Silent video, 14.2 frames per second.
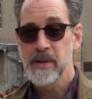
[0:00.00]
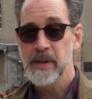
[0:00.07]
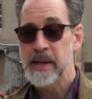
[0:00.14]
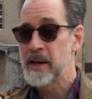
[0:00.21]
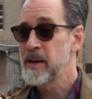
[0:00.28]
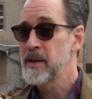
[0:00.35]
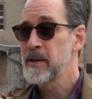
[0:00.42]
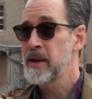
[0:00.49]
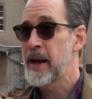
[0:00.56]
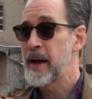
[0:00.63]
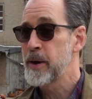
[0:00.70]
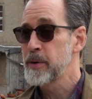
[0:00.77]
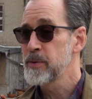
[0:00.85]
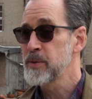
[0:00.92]
it
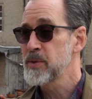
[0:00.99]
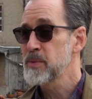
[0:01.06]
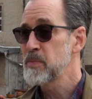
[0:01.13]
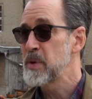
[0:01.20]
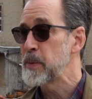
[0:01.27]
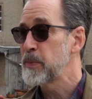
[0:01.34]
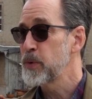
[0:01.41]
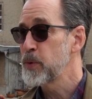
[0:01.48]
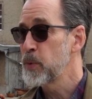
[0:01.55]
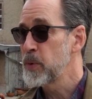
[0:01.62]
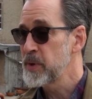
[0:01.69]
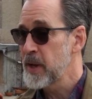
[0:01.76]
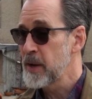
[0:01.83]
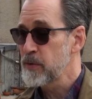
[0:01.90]
allows people who
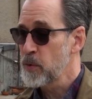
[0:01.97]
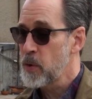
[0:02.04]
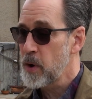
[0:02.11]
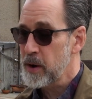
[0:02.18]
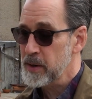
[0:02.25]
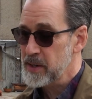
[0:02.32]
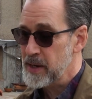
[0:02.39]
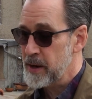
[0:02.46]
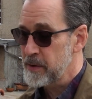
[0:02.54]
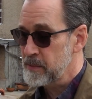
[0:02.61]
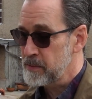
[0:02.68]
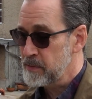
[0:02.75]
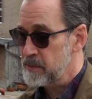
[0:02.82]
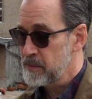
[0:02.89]
will never walk
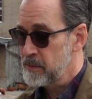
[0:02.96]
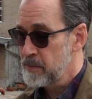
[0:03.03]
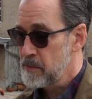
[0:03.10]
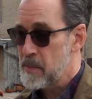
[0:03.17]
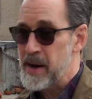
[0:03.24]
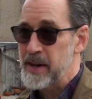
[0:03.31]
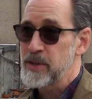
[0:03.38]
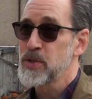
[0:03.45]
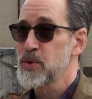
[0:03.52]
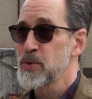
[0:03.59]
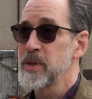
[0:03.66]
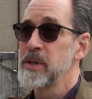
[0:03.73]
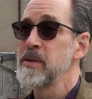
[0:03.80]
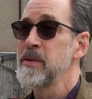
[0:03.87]
down my
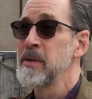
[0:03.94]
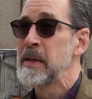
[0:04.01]
street